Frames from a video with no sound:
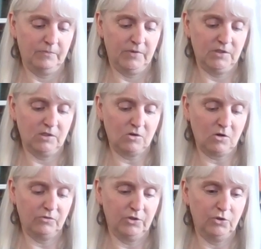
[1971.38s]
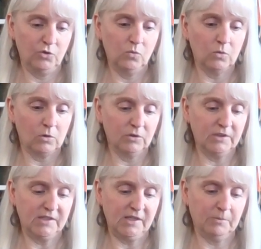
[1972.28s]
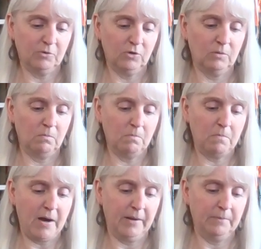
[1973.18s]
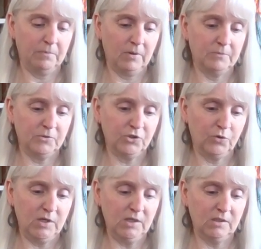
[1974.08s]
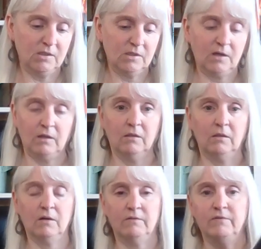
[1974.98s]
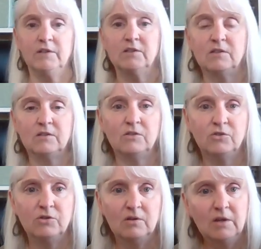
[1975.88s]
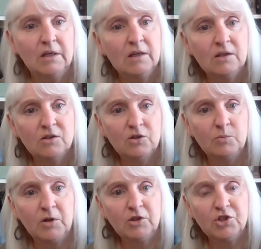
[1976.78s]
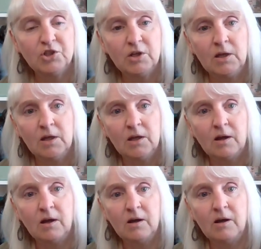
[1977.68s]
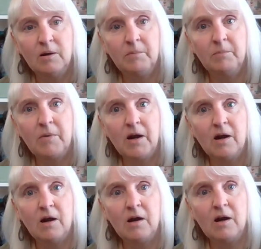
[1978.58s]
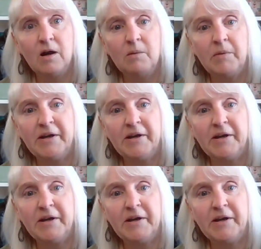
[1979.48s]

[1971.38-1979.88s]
this is called the New World Sampler by Plum Street. I love this so much. My